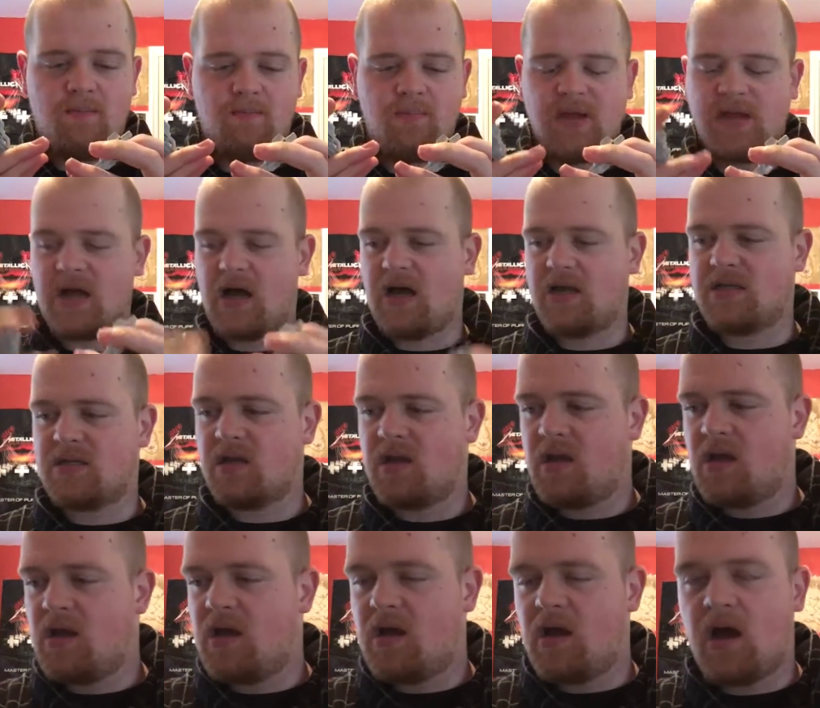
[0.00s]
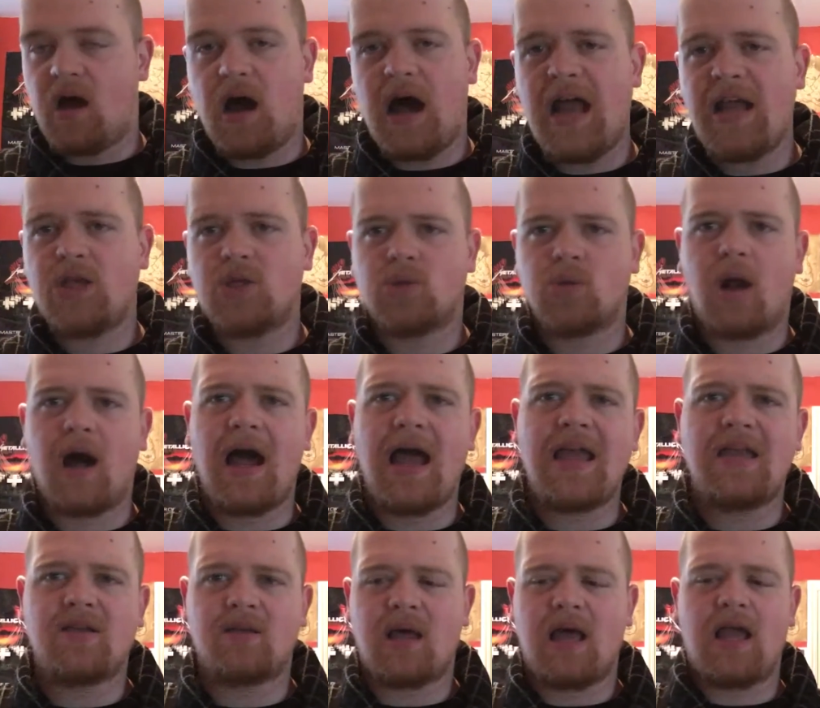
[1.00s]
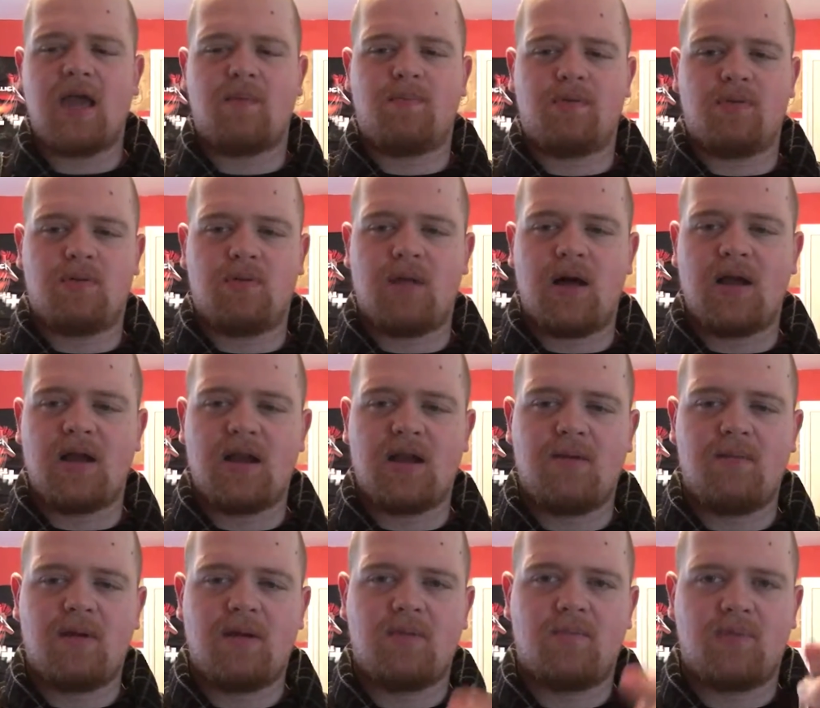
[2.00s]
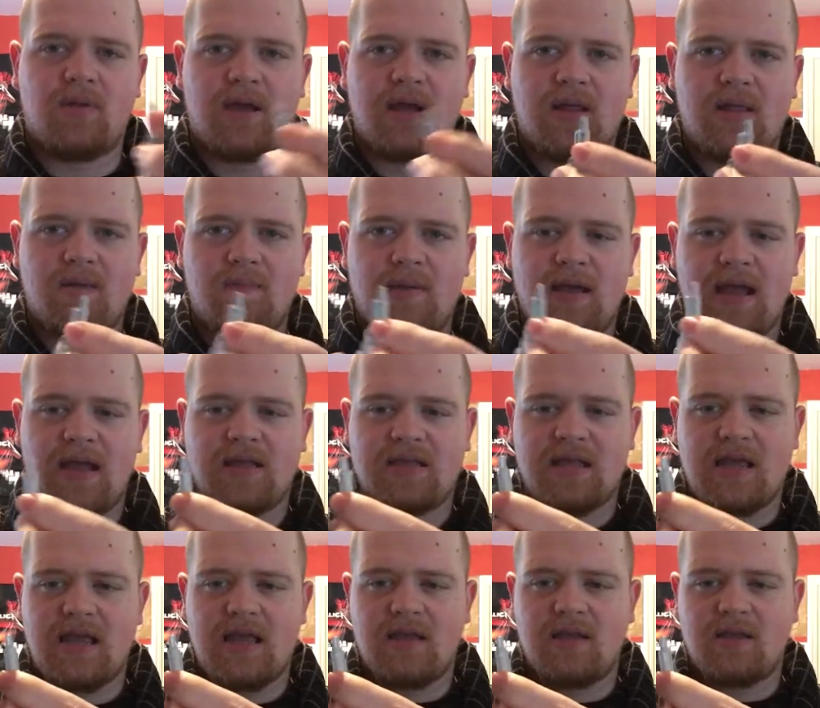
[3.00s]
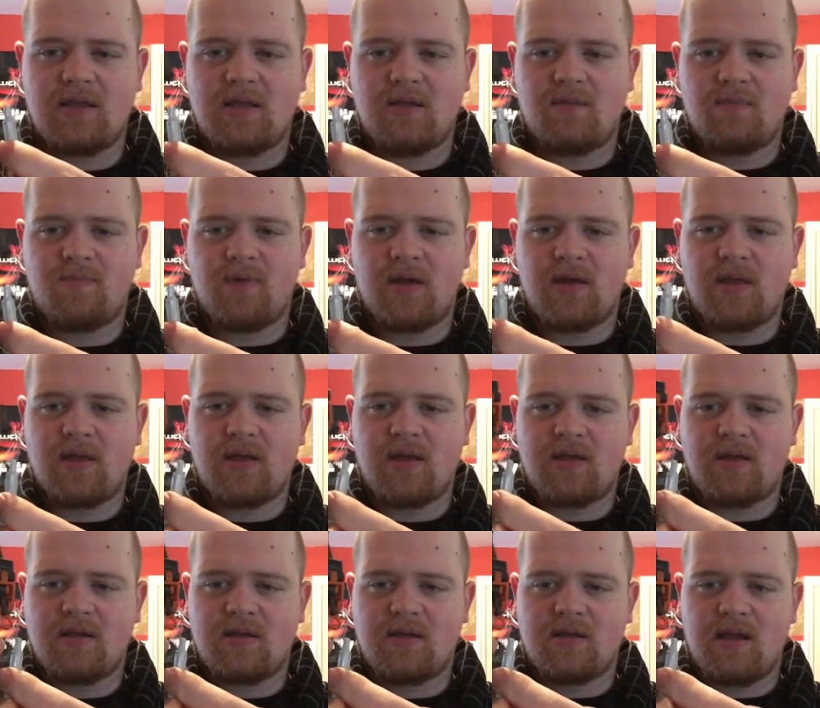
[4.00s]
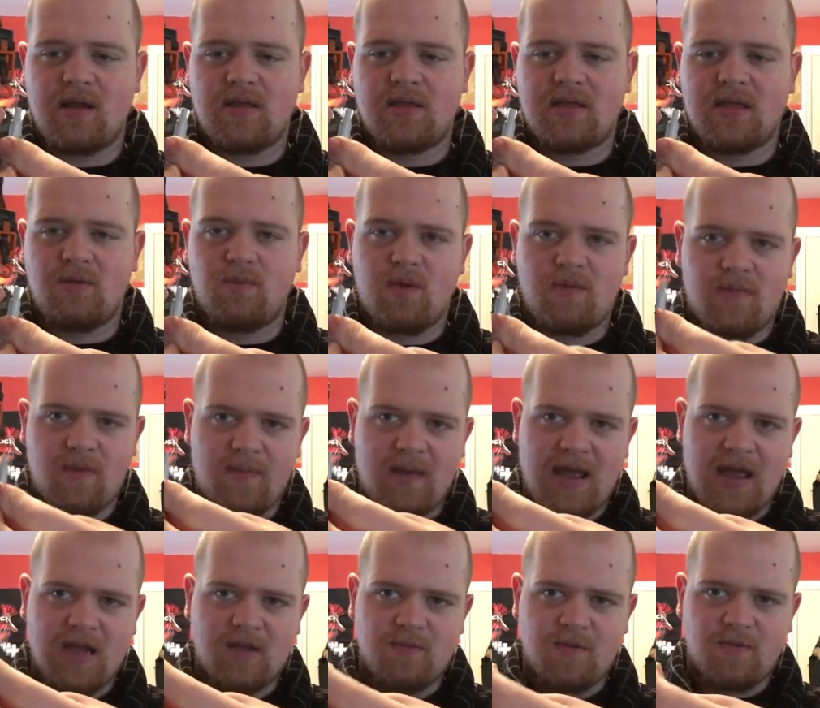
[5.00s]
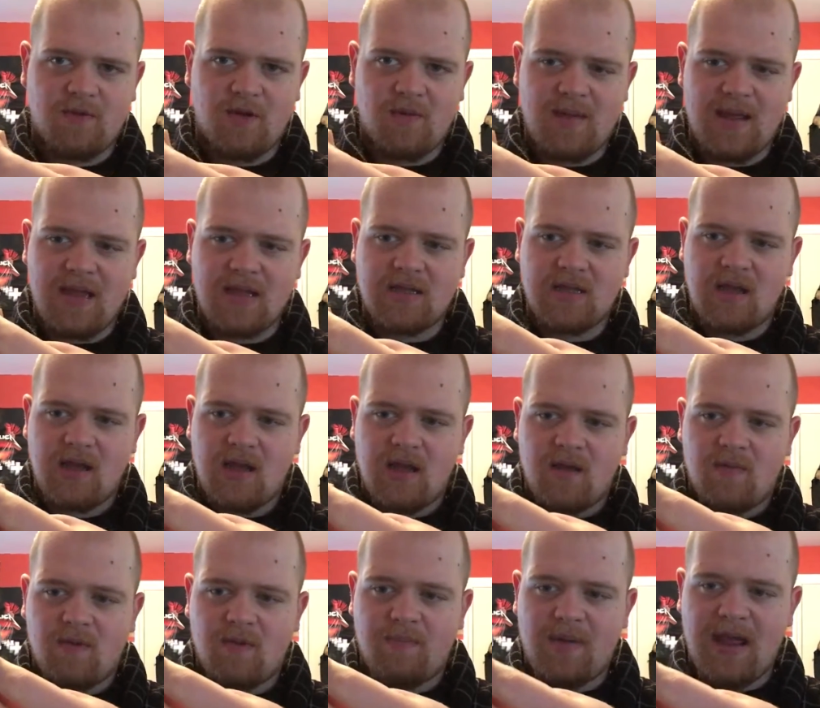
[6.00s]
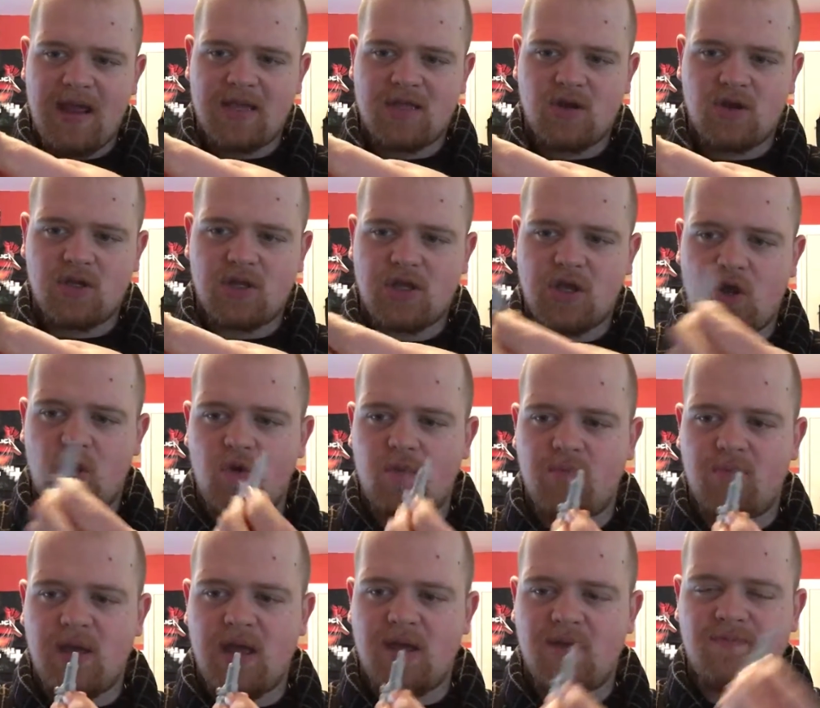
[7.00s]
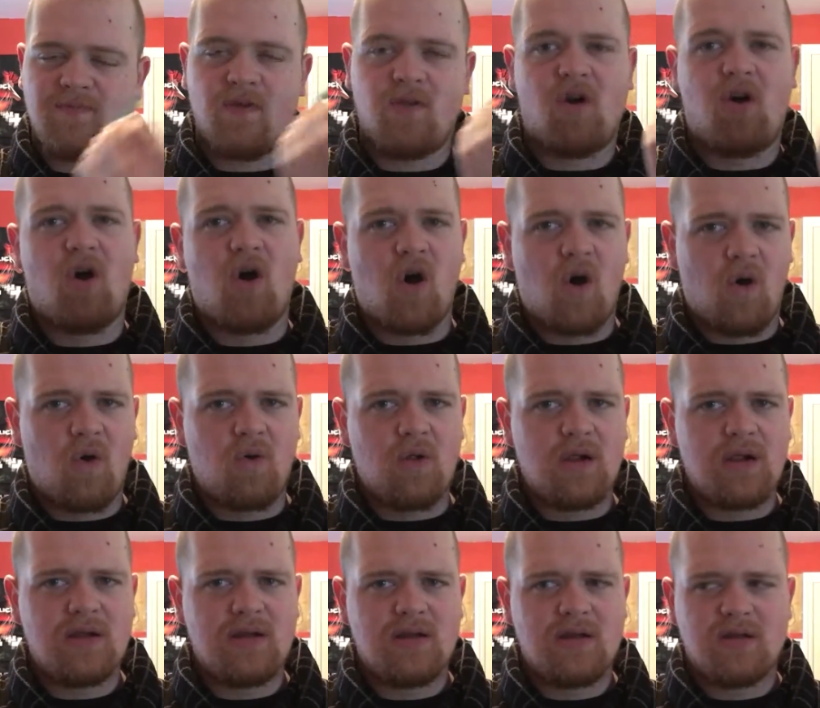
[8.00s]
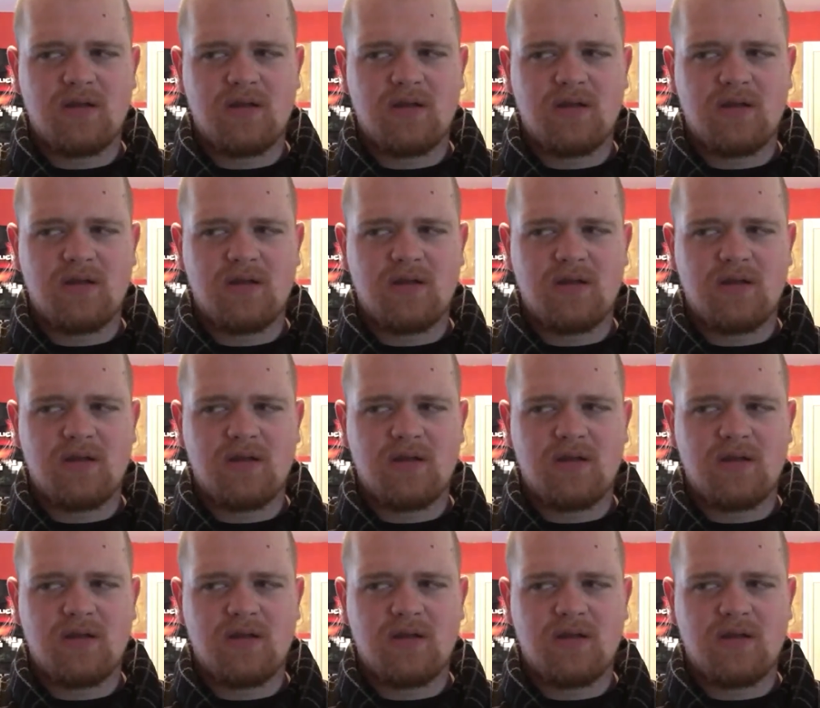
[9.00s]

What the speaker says: Because I tried like plugging the guns in with the pegs, but the problem is the pegs are too big for the hole.